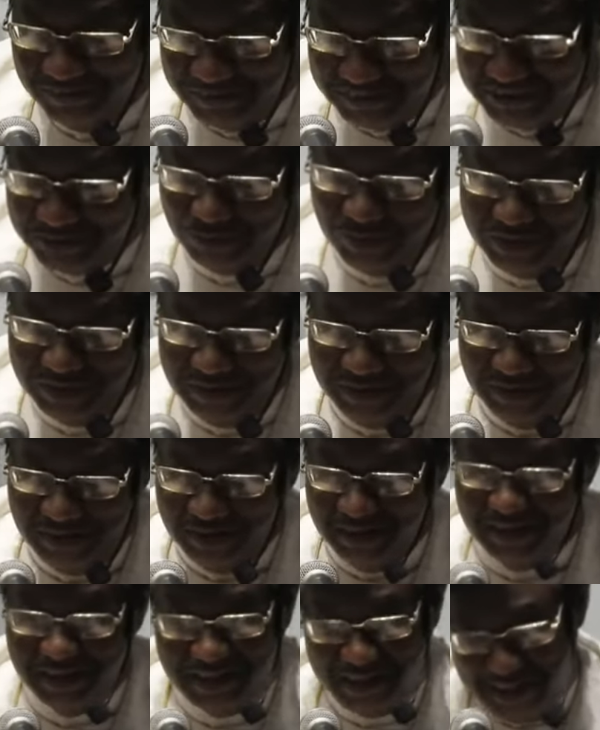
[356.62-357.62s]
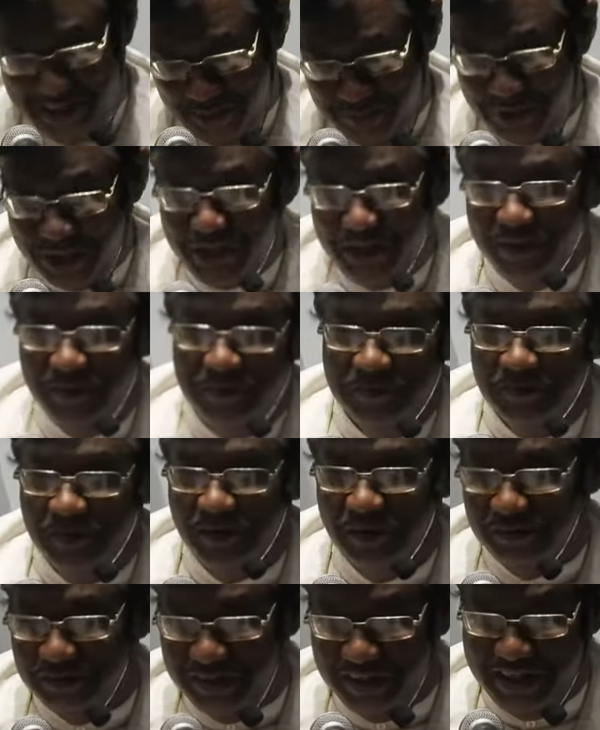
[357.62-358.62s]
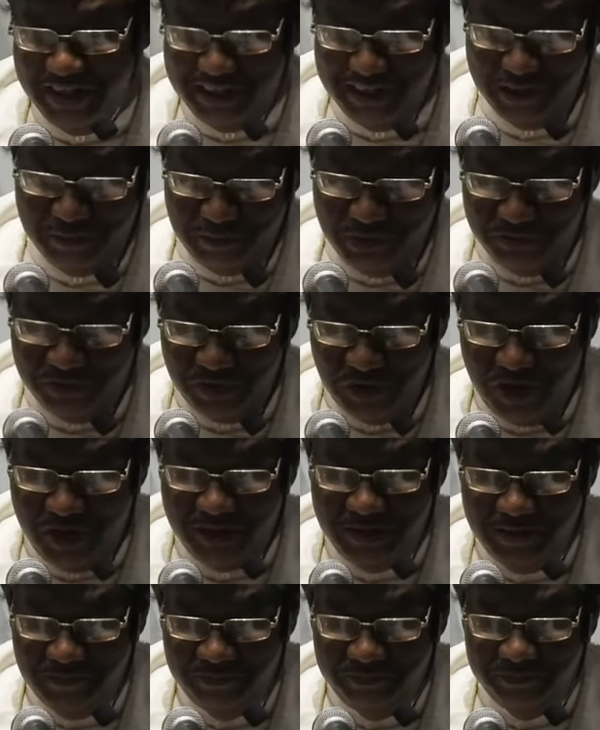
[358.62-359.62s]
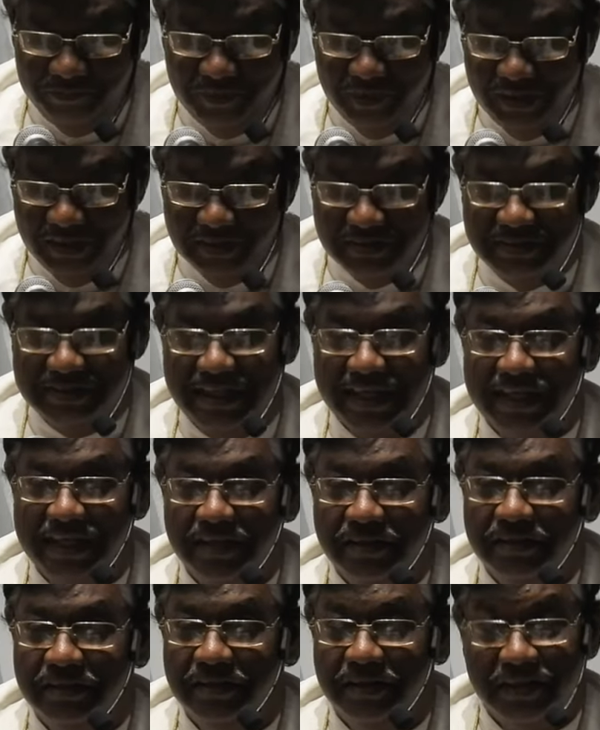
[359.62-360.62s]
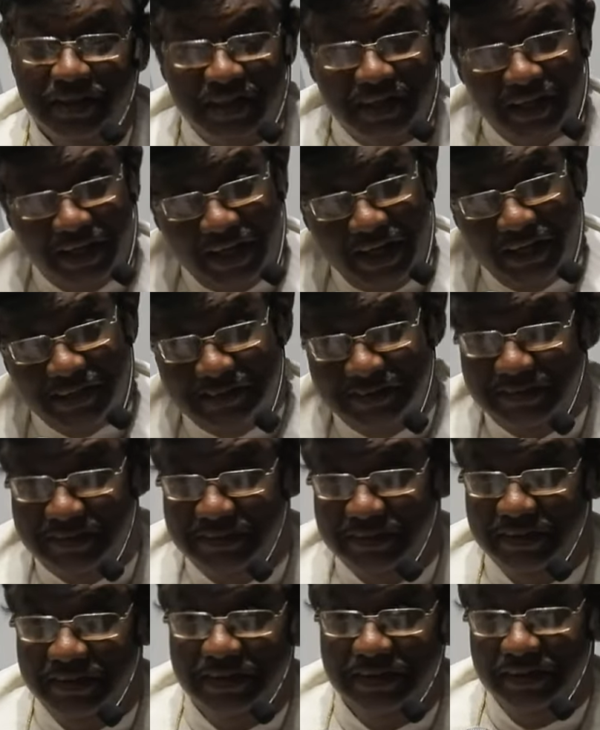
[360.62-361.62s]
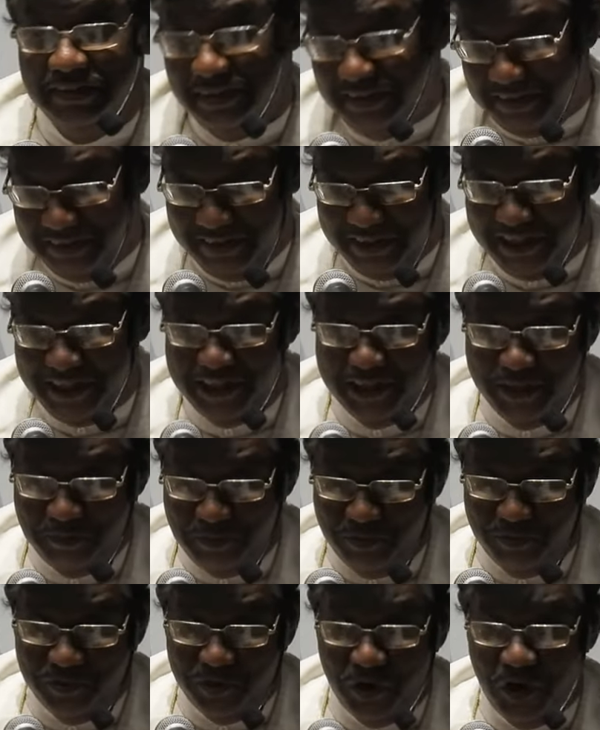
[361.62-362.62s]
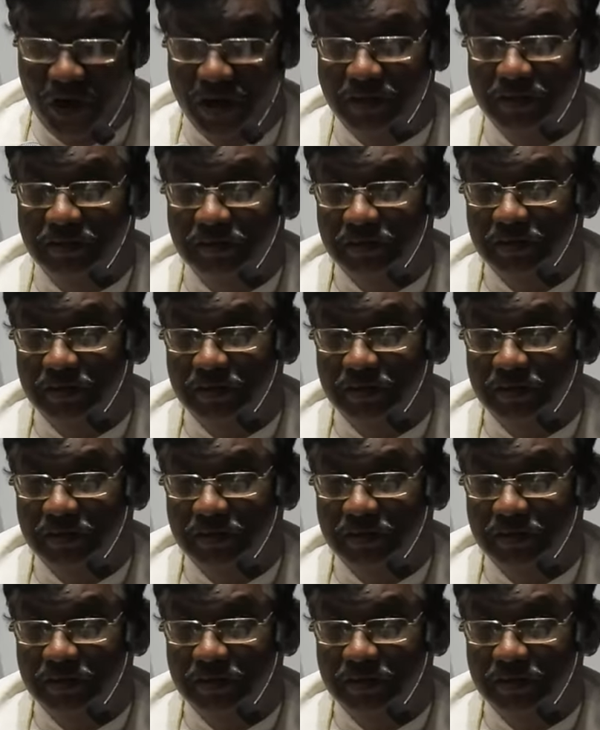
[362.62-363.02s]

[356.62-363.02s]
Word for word: First one, coming of the kingdom of God. Second, grace in the kingdom of God.